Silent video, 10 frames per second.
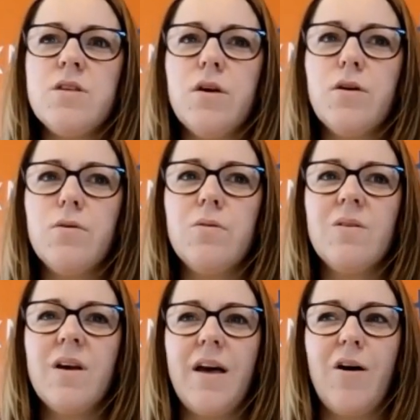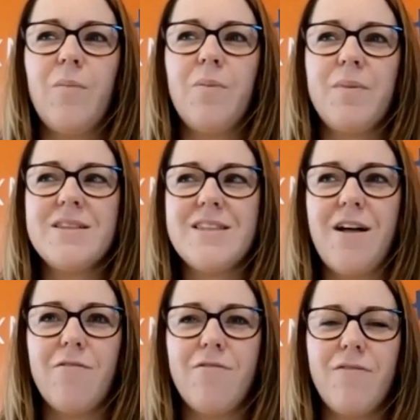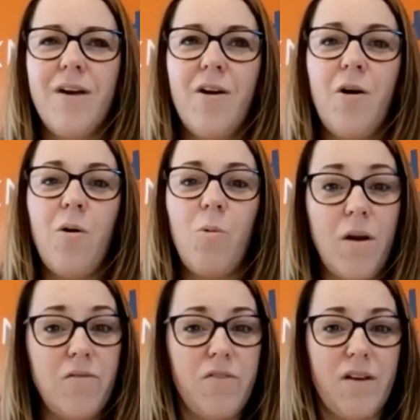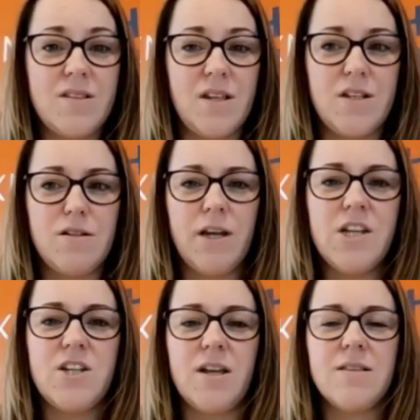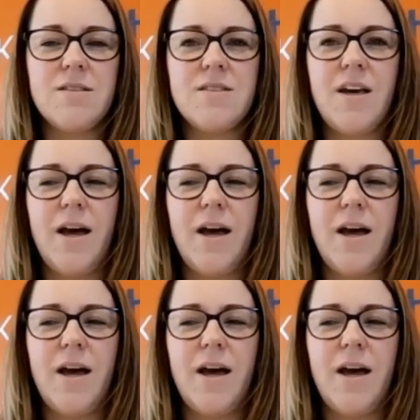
to help myself with those situations.